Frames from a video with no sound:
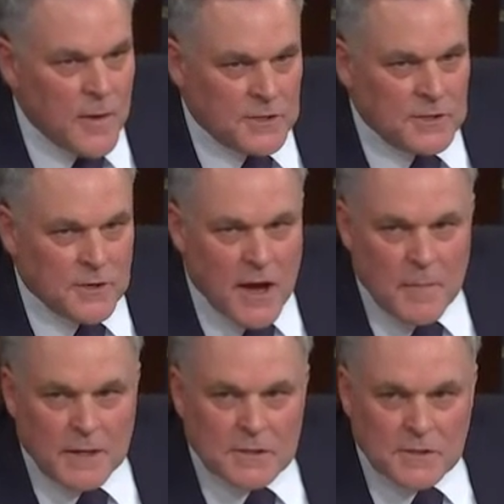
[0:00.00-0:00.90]
questions or
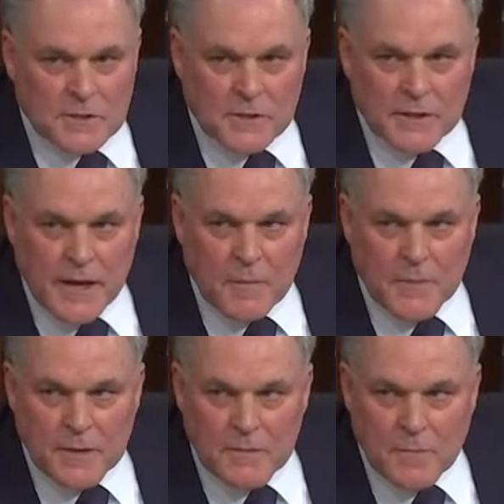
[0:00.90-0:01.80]
comments concerning that.
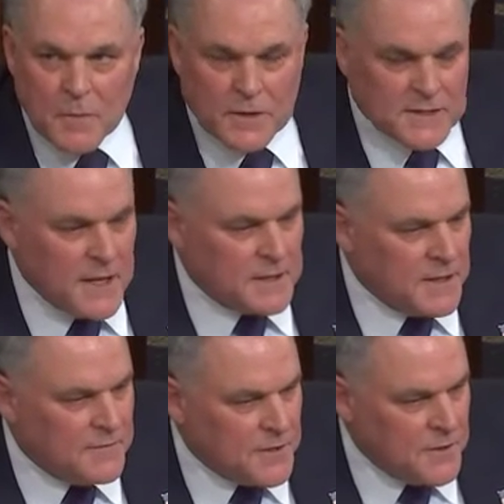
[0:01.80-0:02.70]
But we're
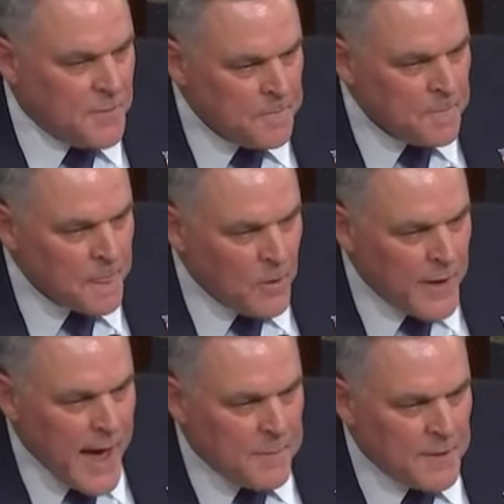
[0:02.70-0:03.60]
sensitive to,
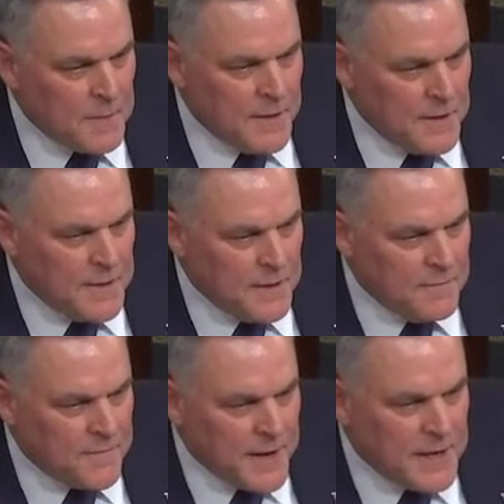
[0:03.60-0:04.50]
we happen to be the
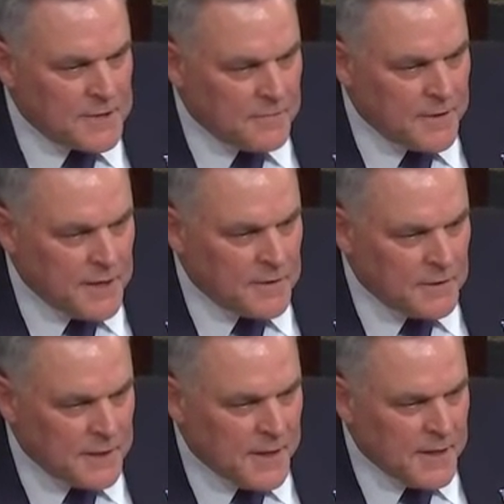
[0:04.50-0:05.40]
financial
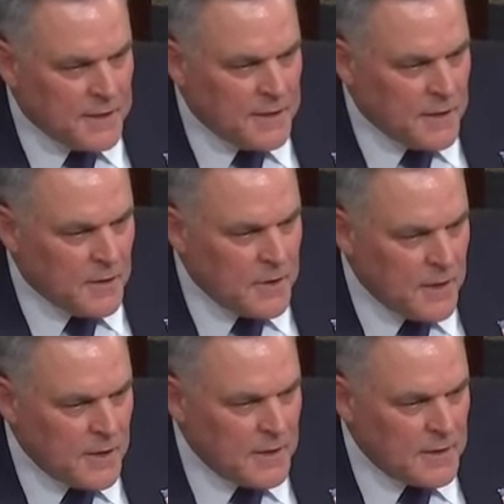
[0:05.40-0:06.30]
vehicle to get,
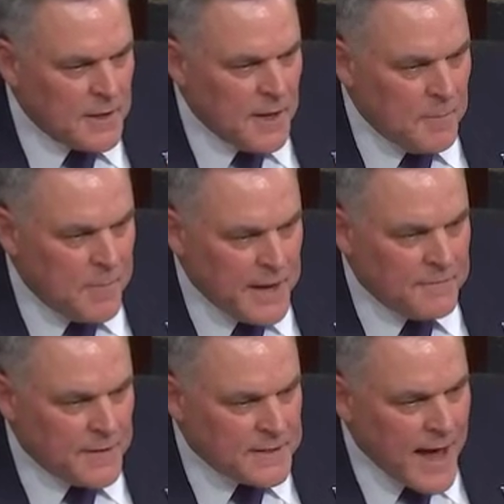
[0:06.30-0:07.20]

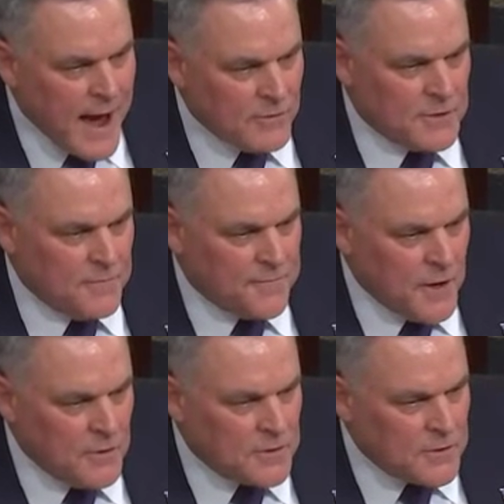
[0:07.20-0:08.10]
benefits out to
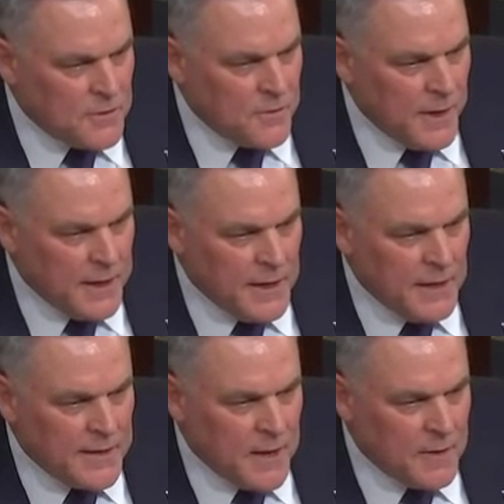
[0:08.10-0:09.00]
folks who really
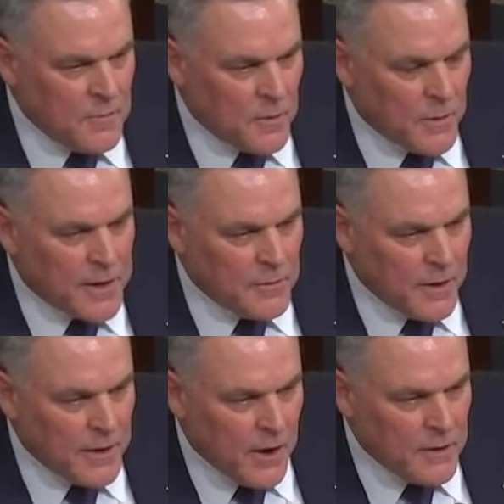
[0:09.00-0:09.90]
need them, and we're working
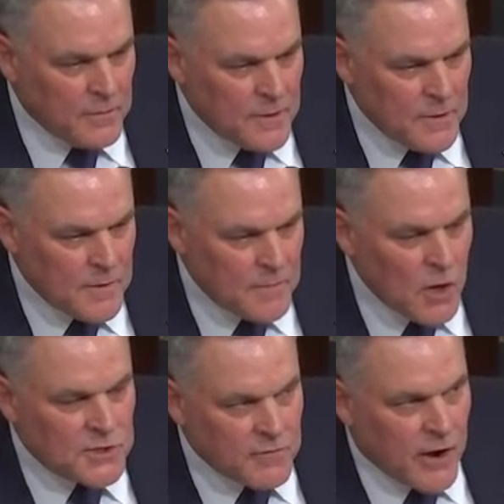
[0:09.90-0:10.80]
really hard.
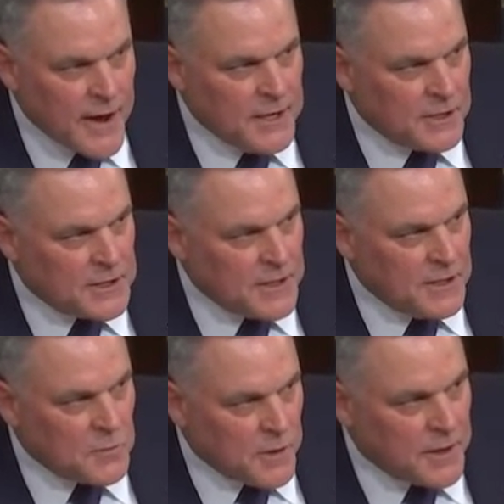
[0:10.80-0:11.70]
Most of our agency
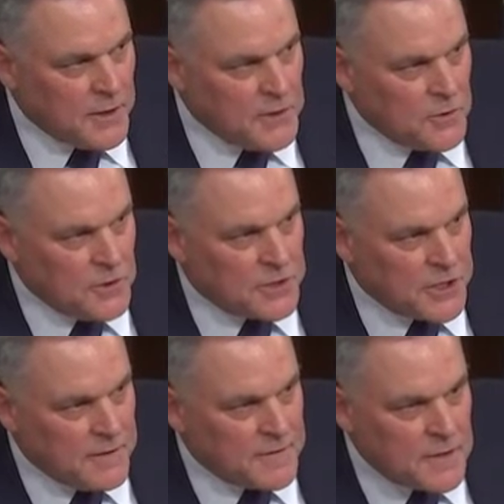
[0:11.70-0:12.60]
is working dual
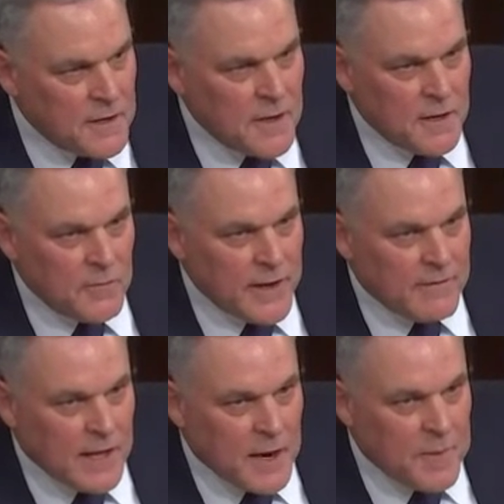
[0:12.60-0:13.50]
shifts. We
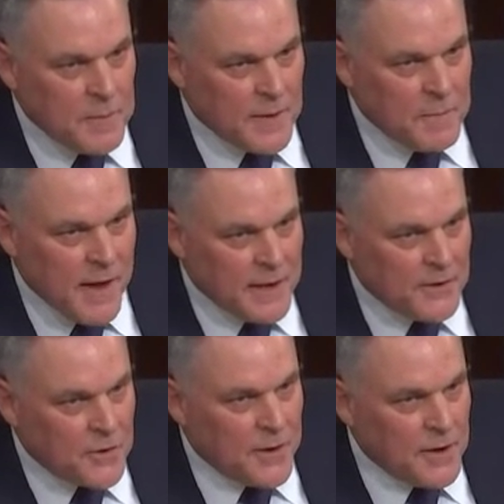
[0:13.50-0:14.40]
have a lot of people on
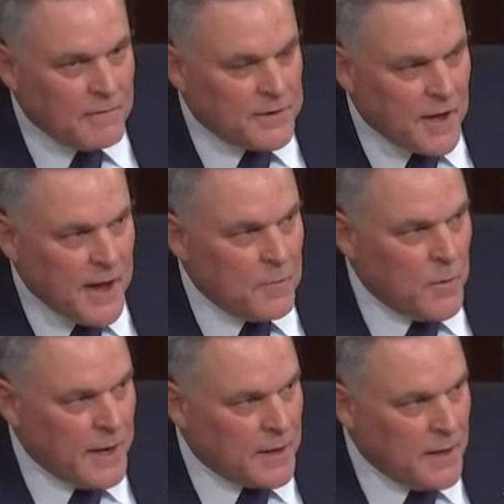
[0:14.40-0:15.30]
mandatory overtime,
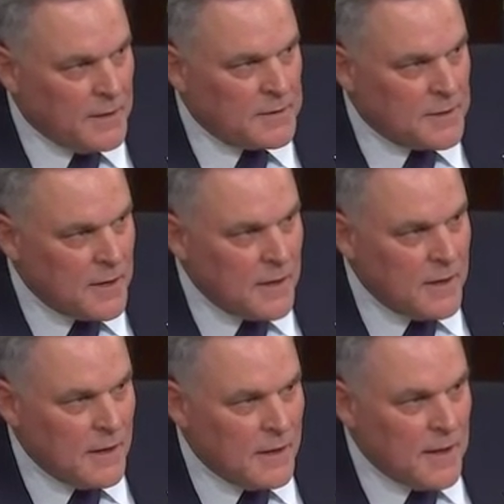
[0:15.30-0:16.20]
weekends.
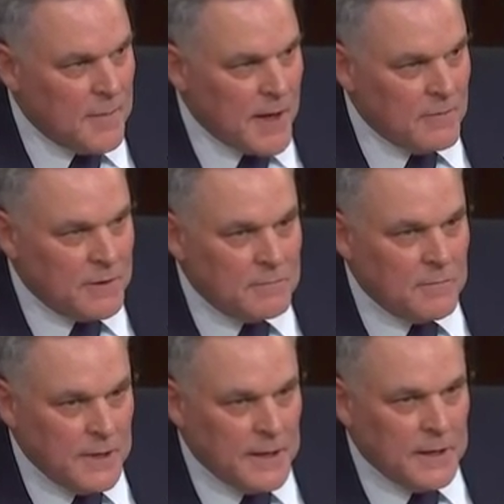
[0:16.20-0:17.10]
I would
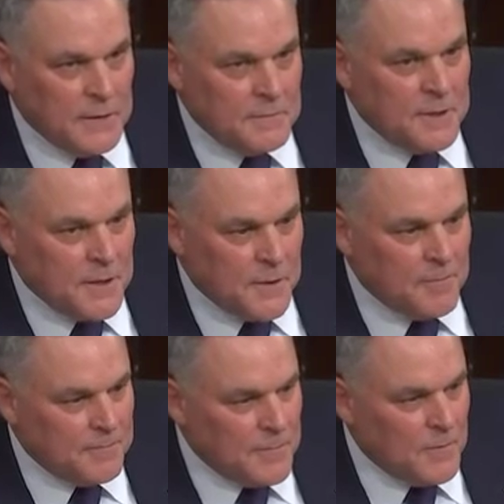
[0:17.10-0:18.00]
really,
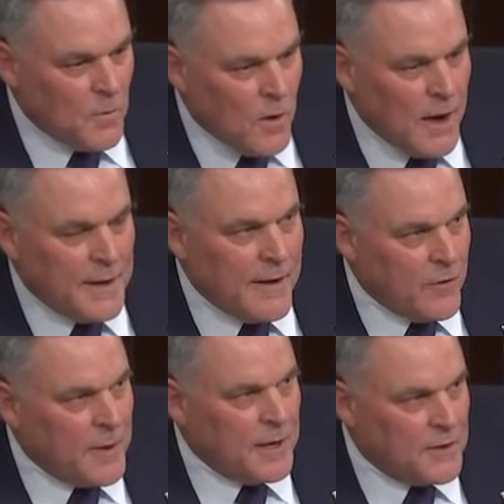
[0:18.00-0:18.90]
want
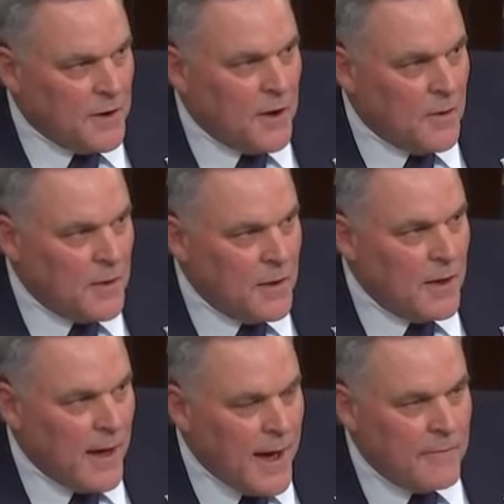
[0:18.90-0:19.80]
everybody to know
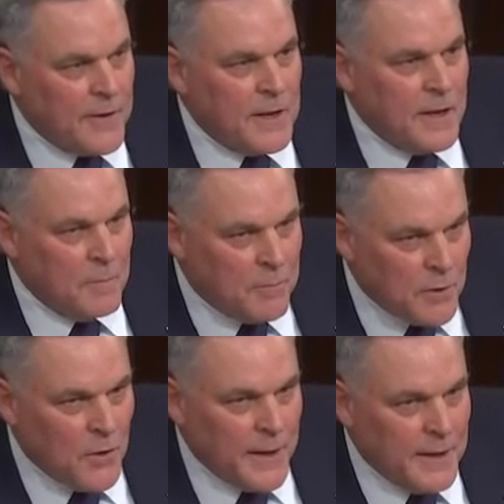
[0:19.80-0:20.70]
every
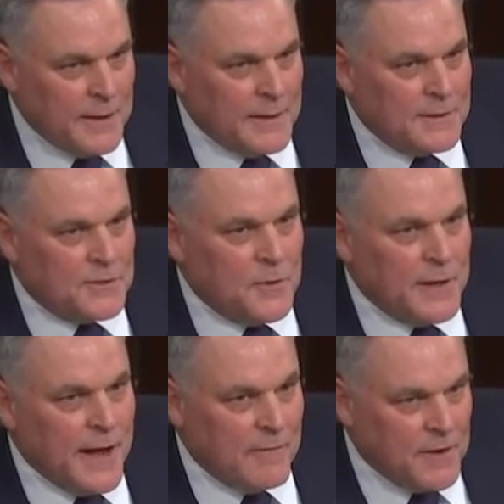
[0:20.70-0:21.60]
employee is
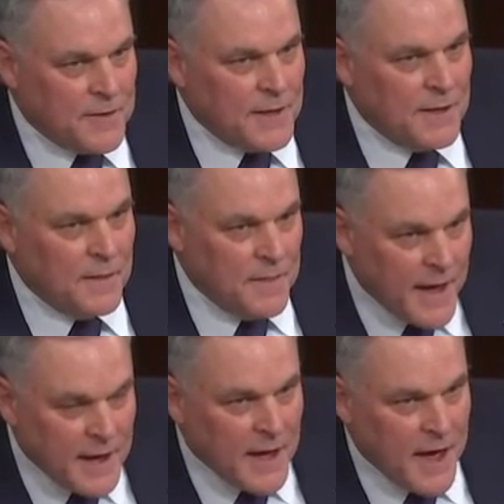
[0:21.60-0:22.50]
doing everything
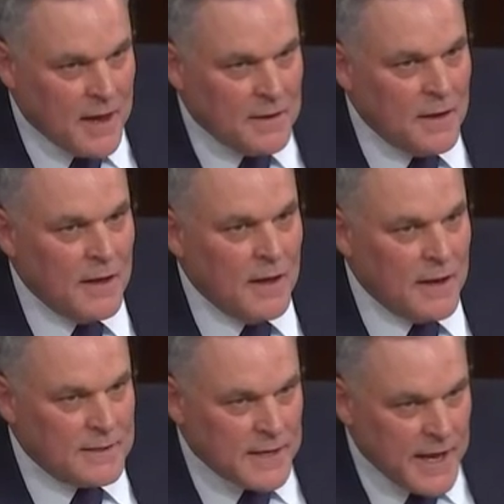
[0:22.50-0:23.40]
they can,
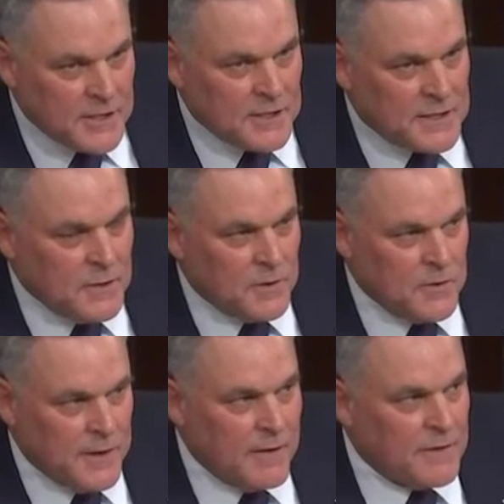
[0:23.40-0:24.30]
and as an agency, we're
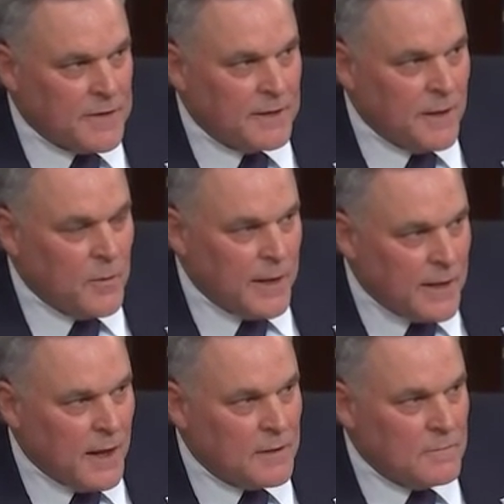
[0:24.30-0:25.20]
doing everything that we
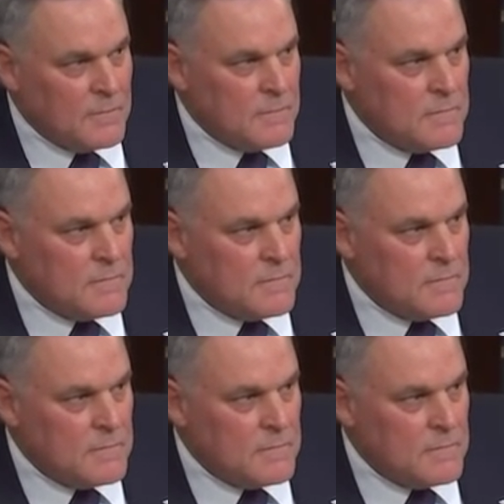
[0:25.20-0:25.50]
can.